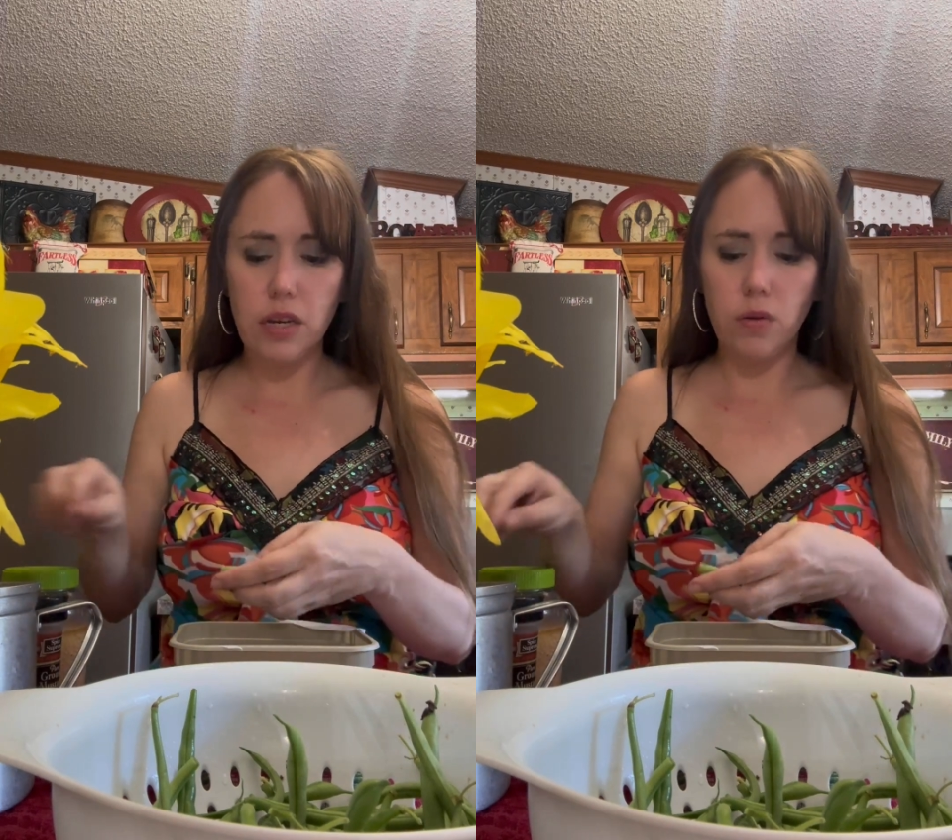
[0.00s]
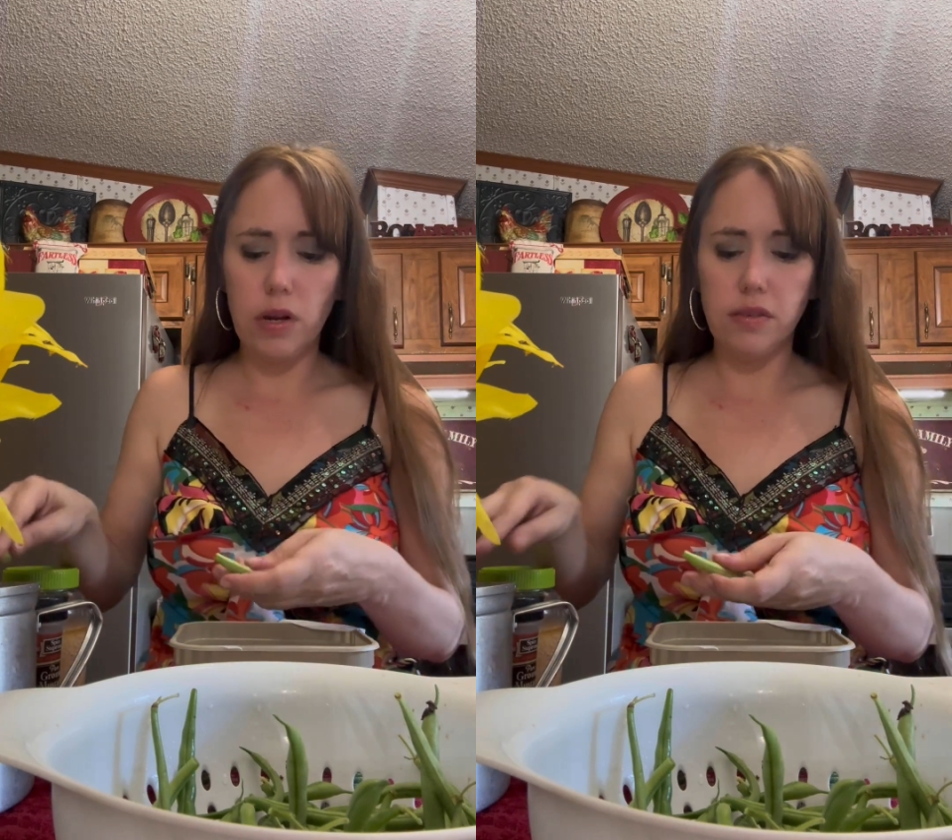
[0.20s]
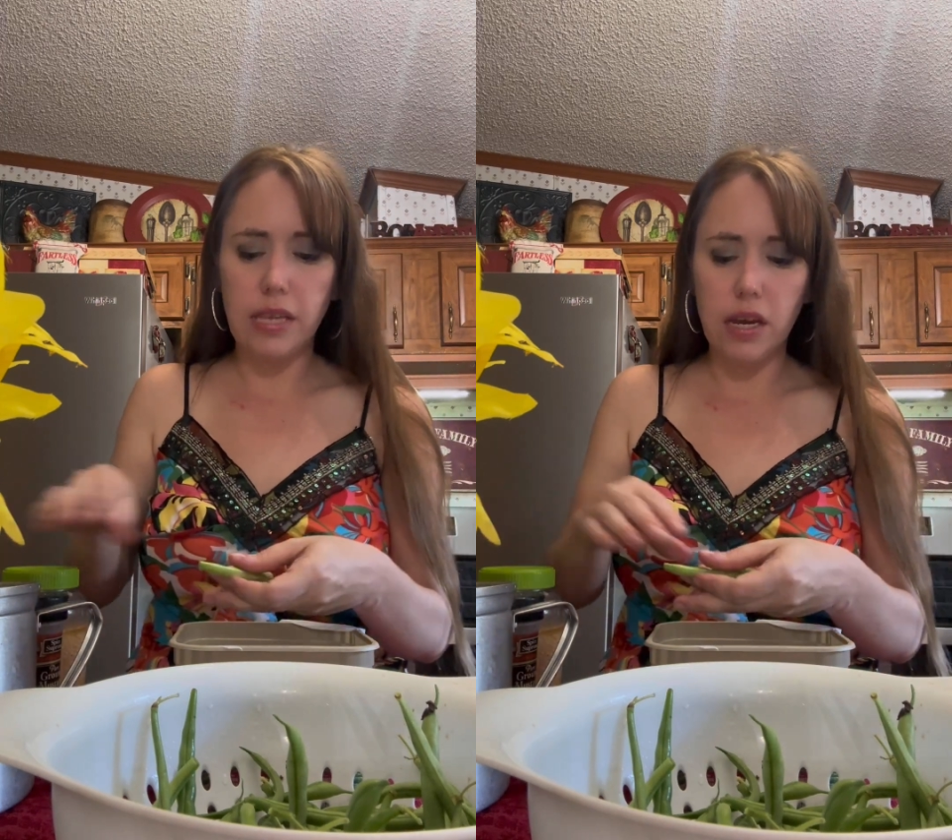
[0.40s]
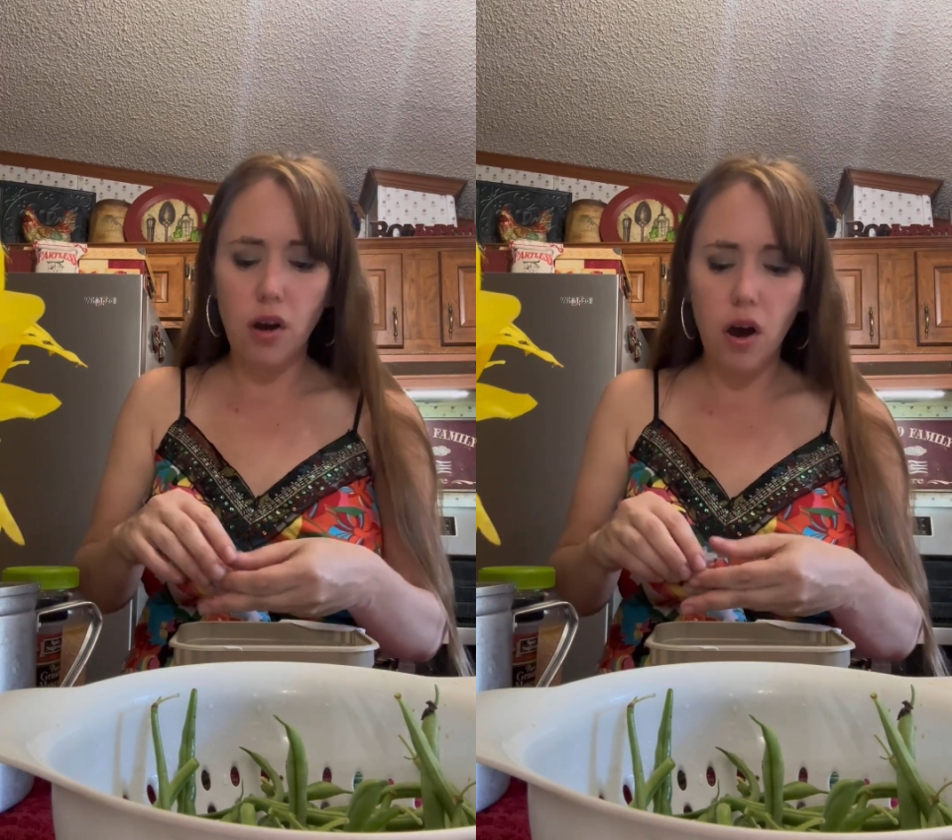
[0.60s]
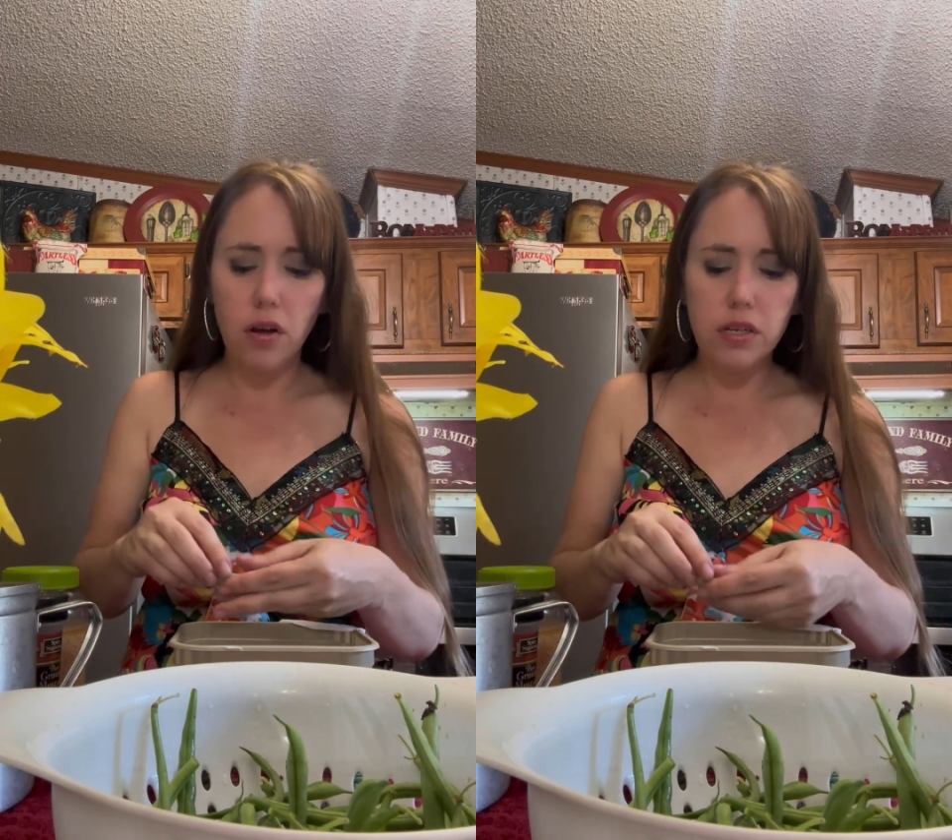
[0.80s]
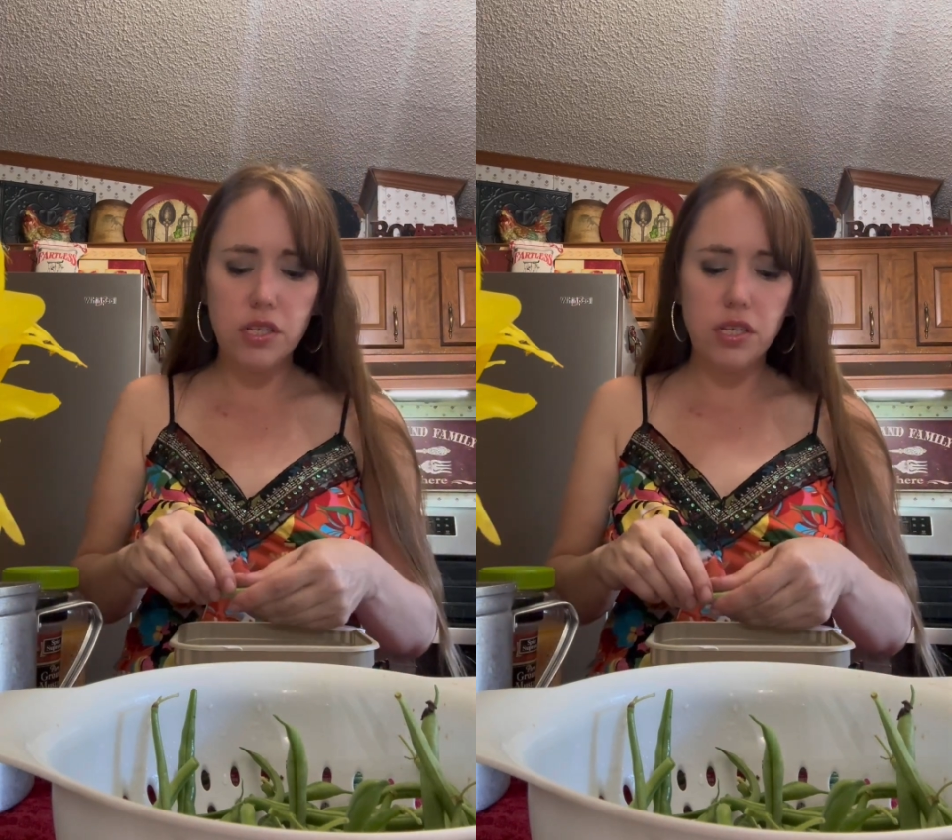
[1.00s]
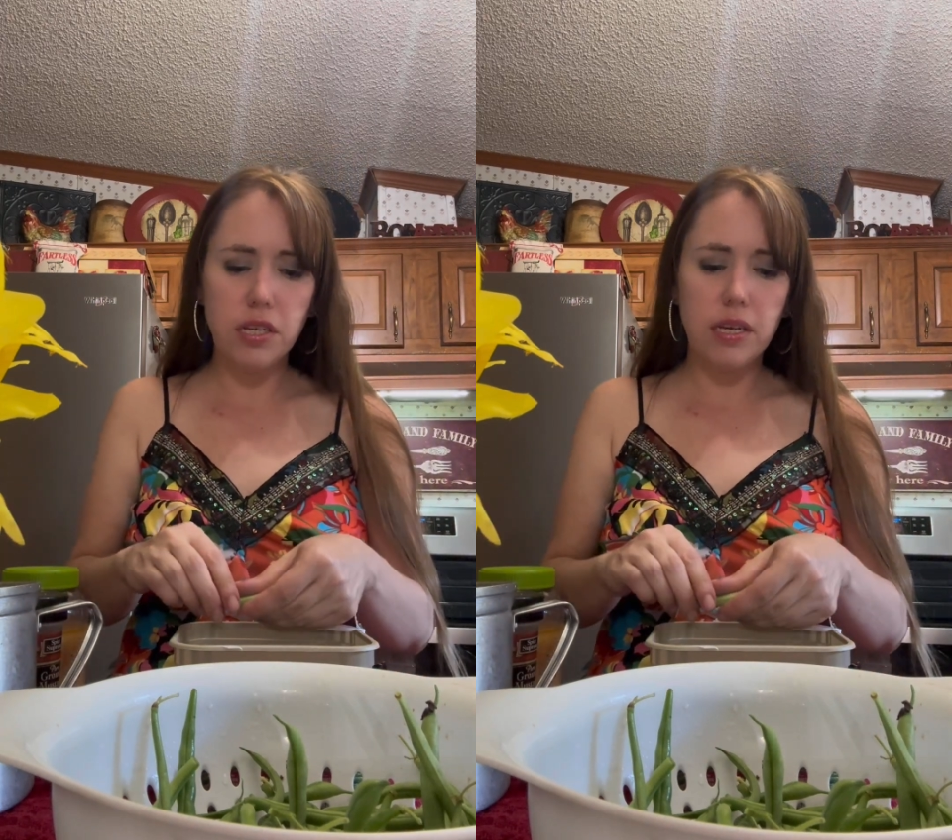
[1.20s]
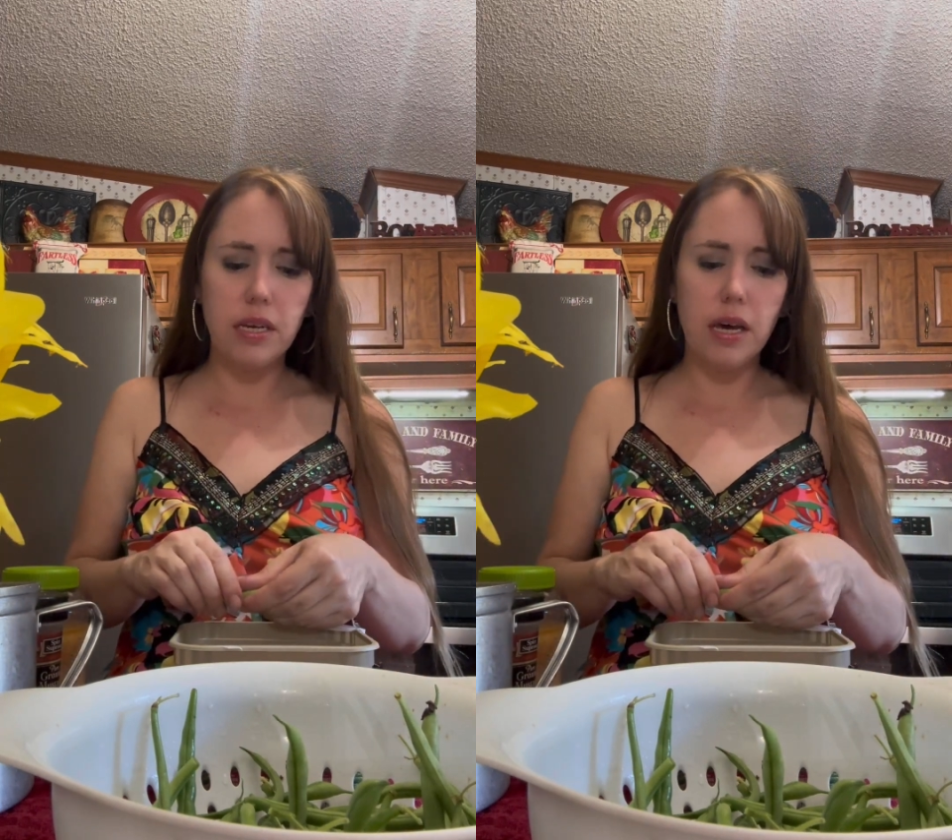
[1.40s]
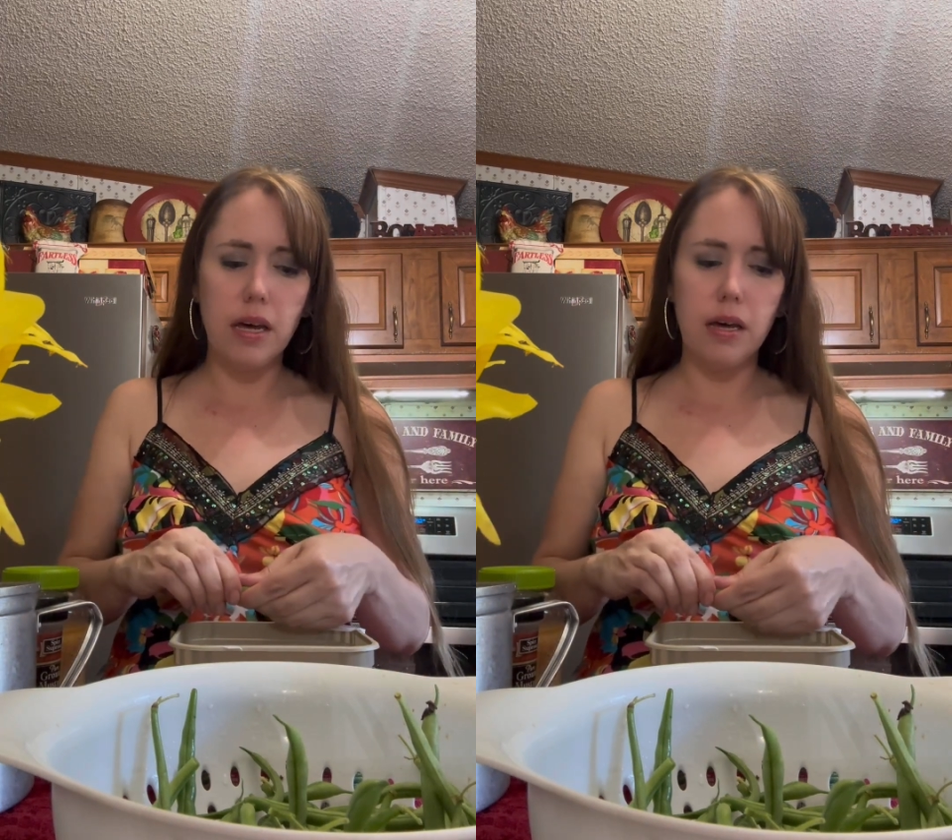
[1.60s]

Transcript: around psychology,